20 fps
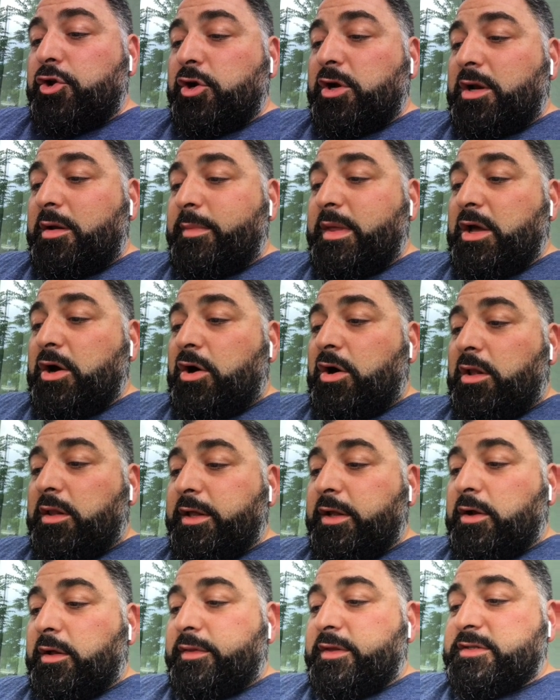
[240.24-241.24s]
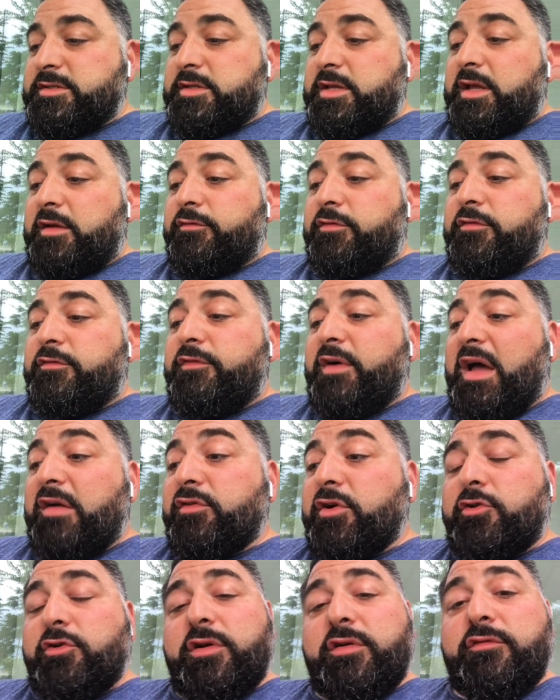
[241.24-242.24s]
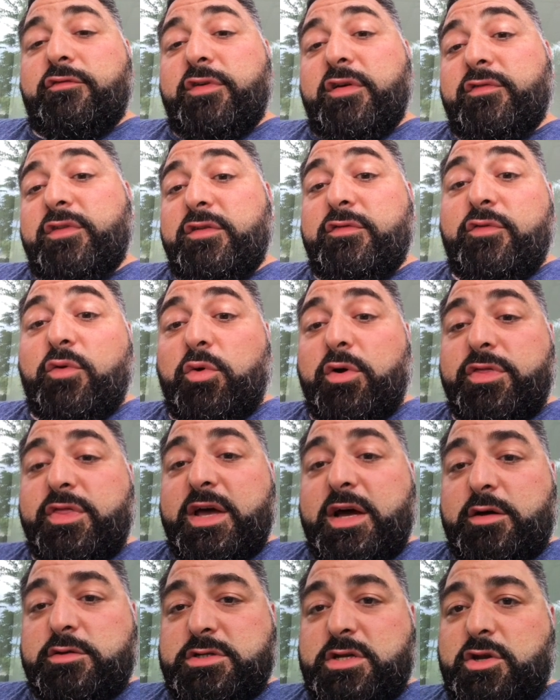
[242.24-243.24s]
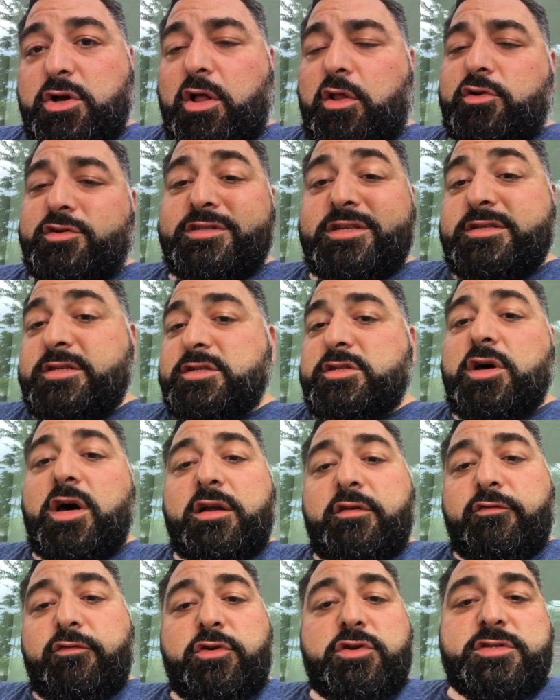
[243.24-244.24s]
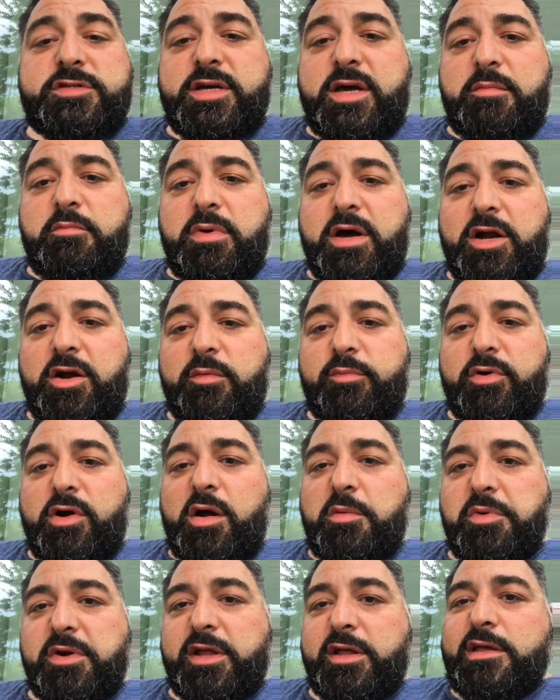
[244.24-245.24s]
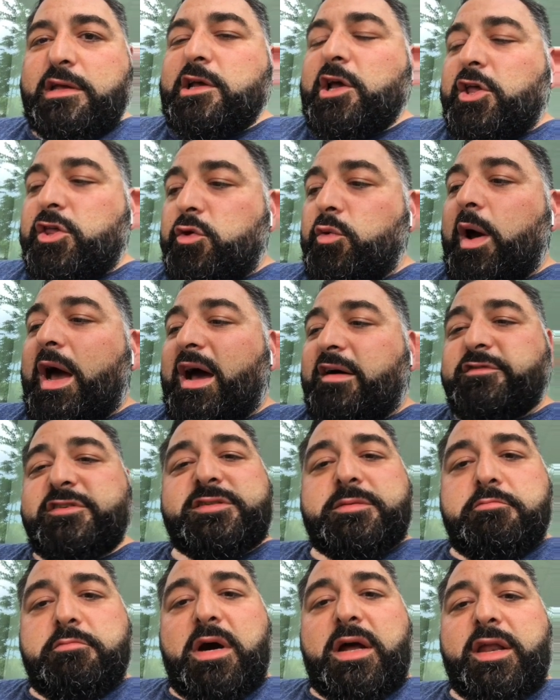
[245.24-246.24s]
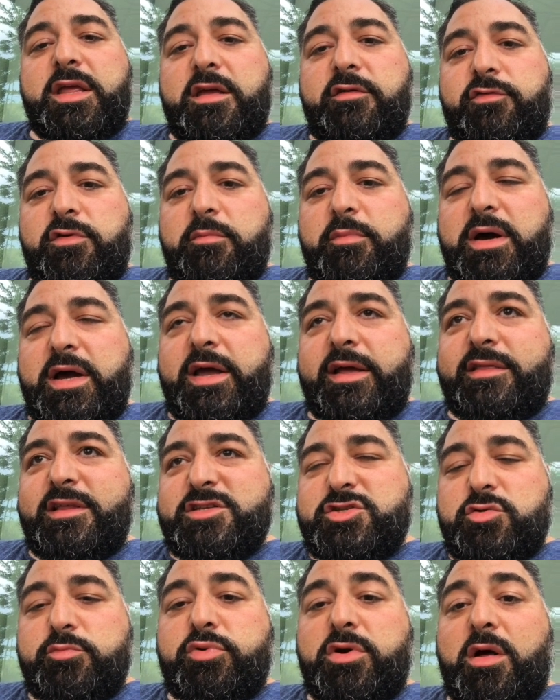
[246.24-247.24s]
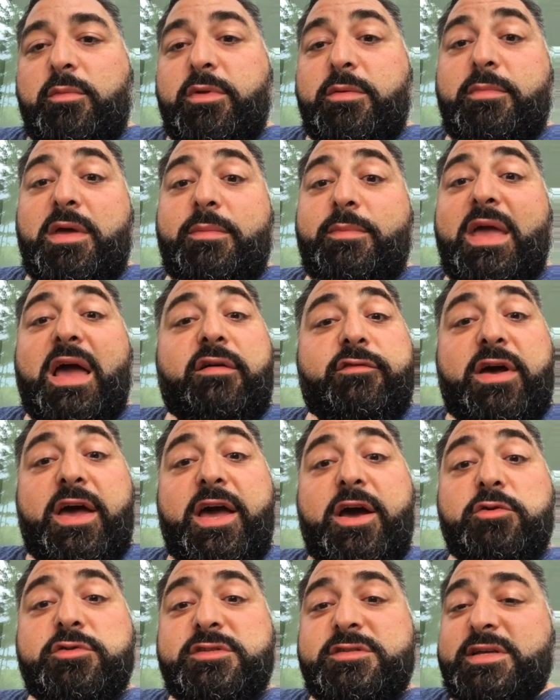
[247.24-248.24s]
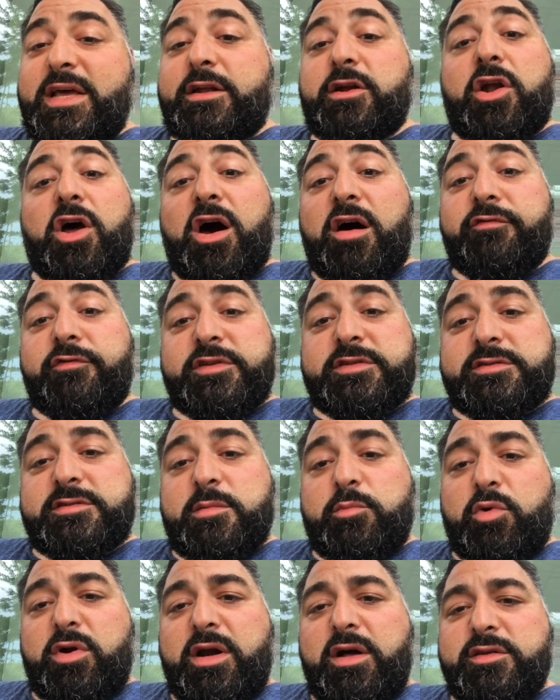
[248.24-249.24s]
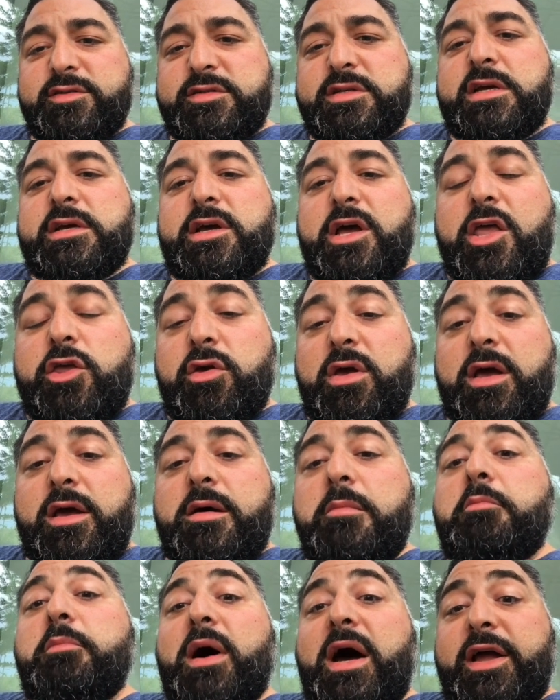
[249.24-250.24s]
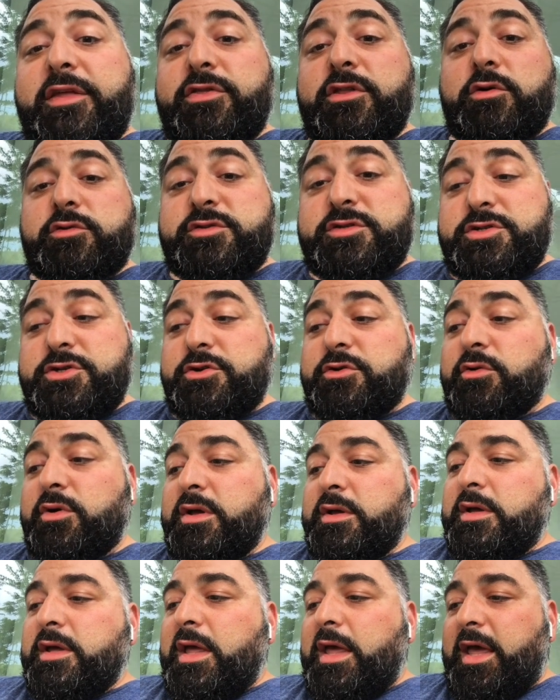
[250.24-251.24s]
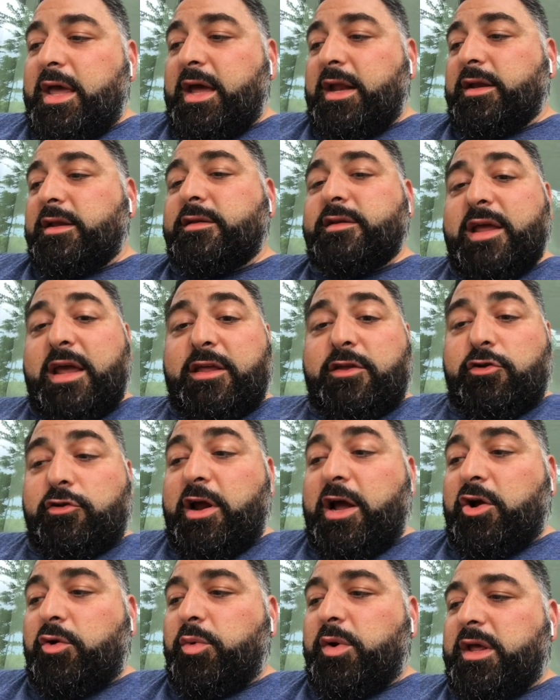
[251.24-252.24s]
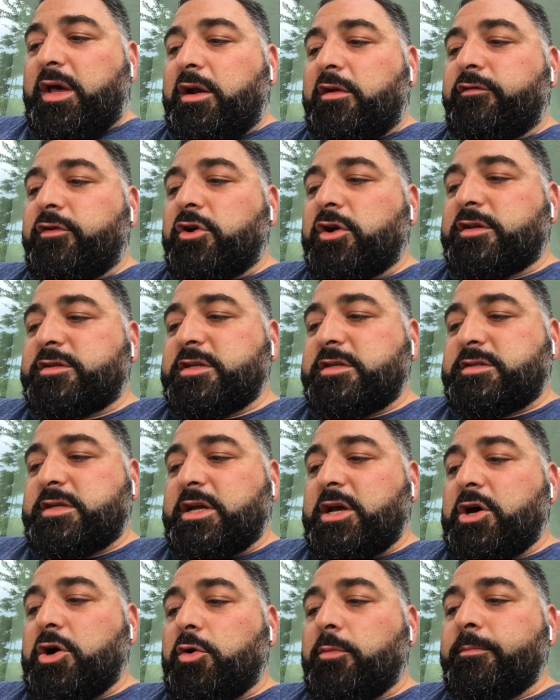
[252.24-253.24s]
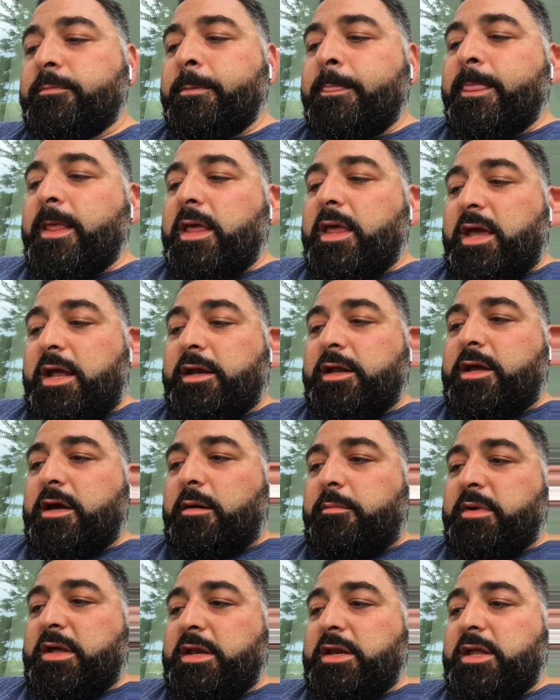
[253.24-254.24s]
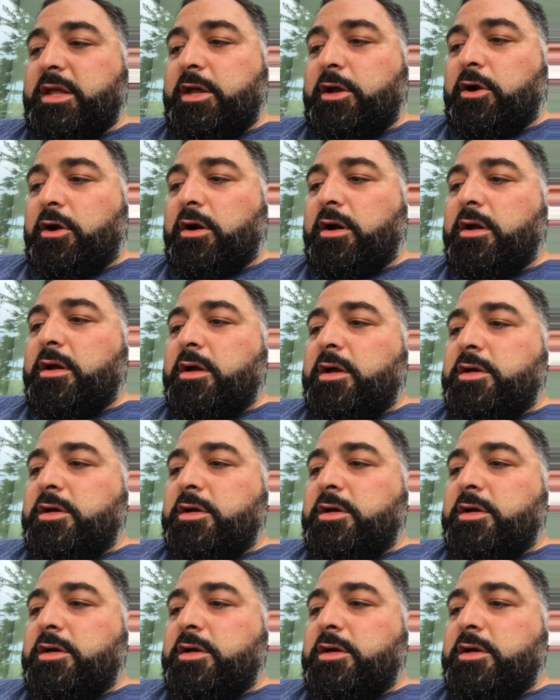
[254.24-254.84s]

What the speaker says: you're going to be all in on this thing for $554,000. This is not a first-time buyer property. You have some money if you're buying this. You probably maybe have a house and an office somewhere else. You can combine those two and take your equity out of your existing home and come in here.